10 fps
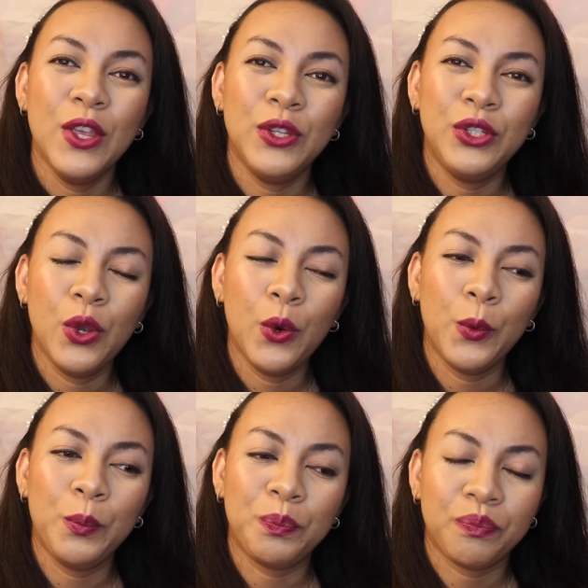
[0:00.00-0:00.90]

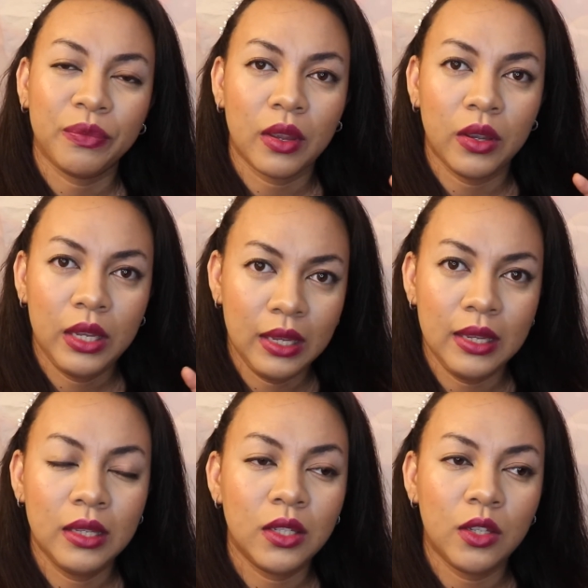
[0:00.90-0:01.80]
So
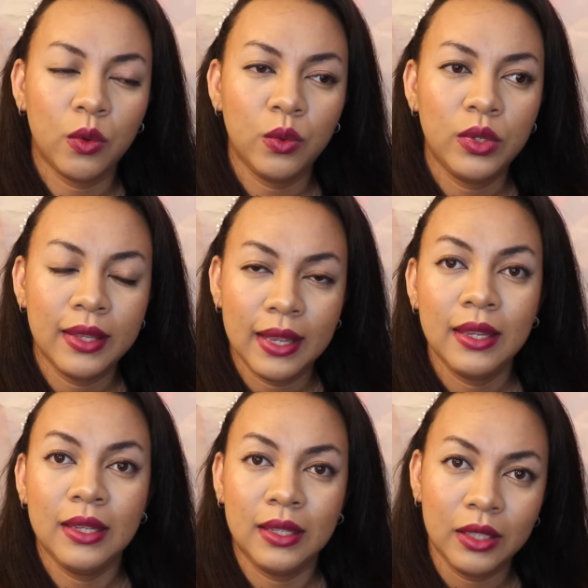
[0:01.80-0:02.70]
he eats those, and then
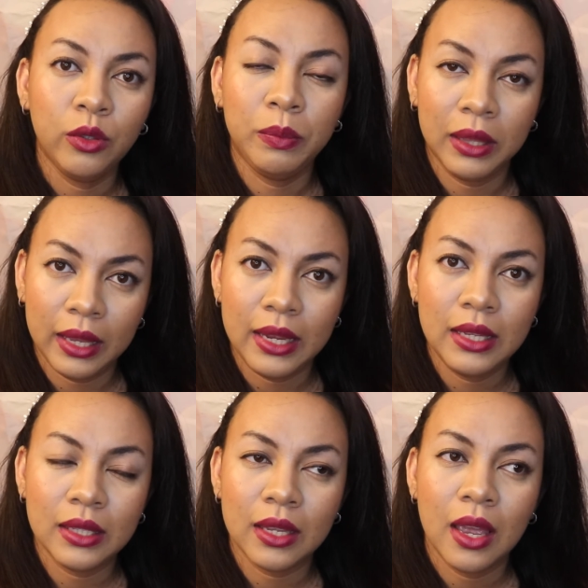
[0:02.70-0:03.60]
he still
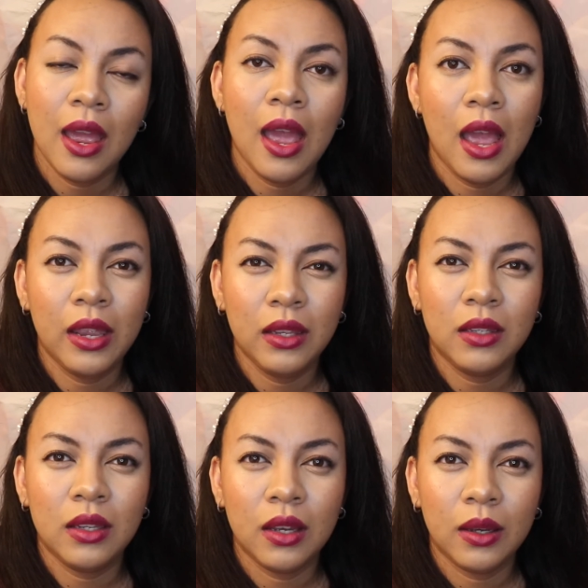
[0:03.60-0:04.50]
plays,
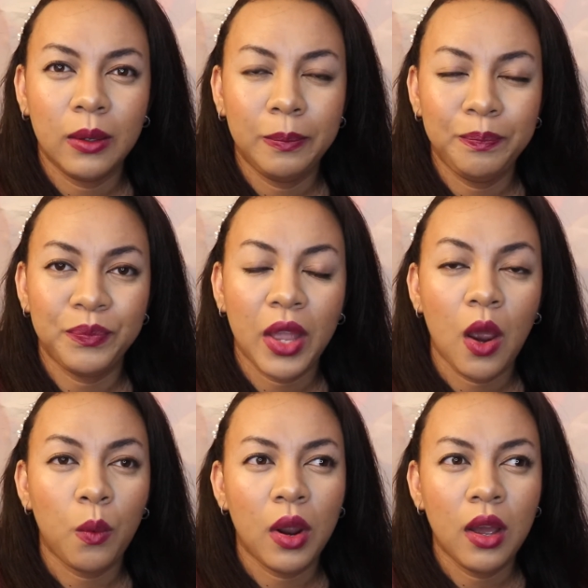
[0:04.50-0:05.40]
and
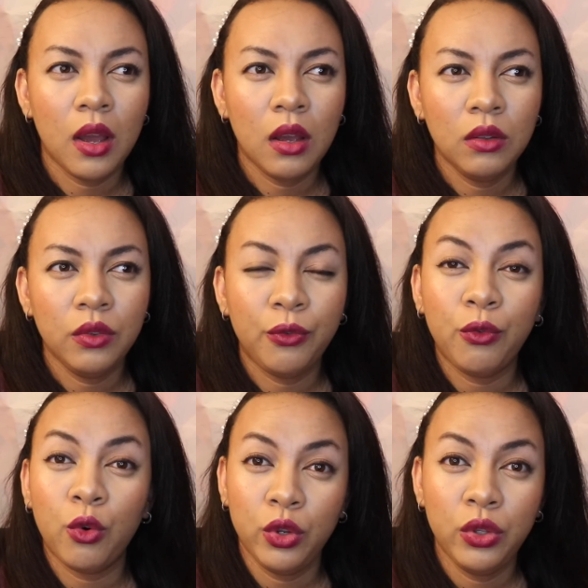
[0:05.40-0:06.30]
around
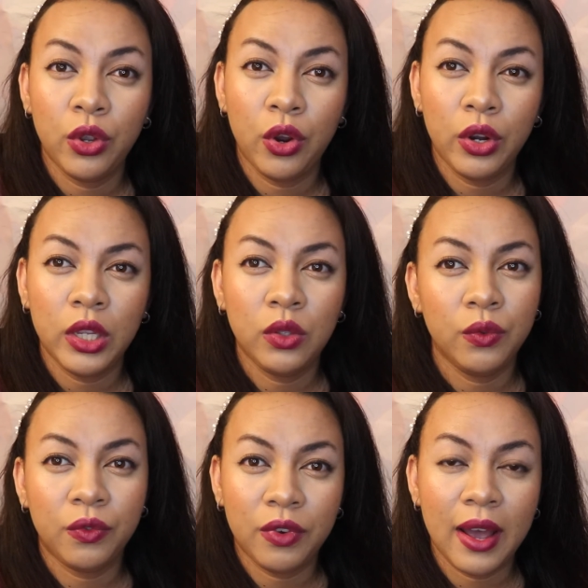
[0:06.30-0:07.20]
4:30
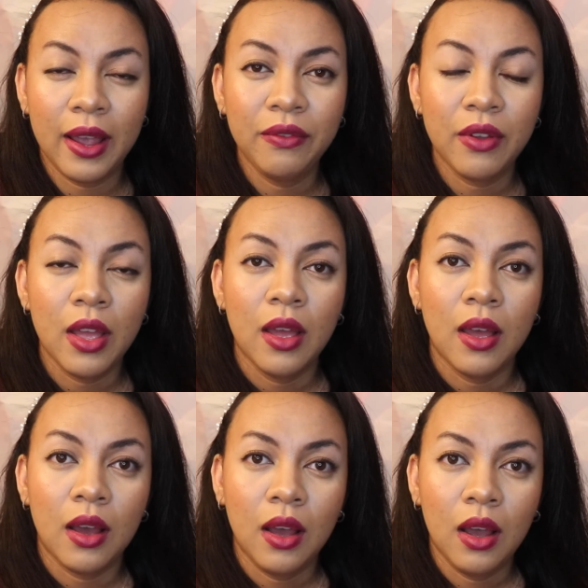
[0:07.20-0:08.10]
to 5
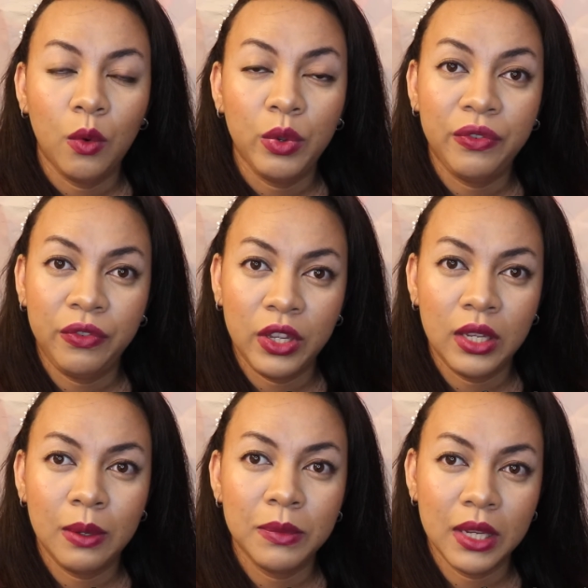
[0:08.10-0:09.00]
we feed
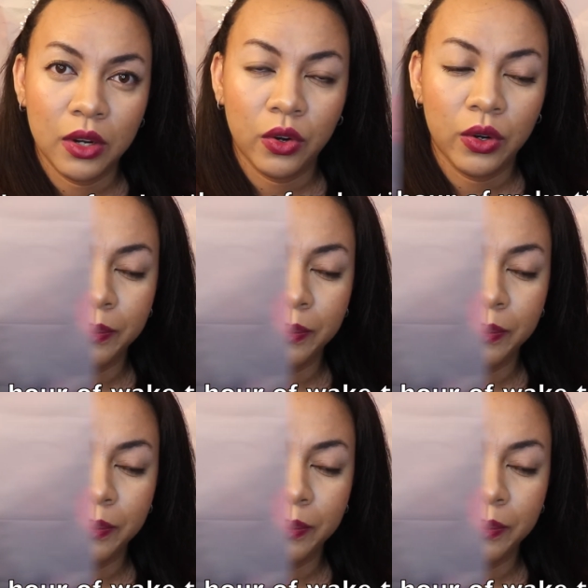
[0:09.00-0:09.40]
him dinner.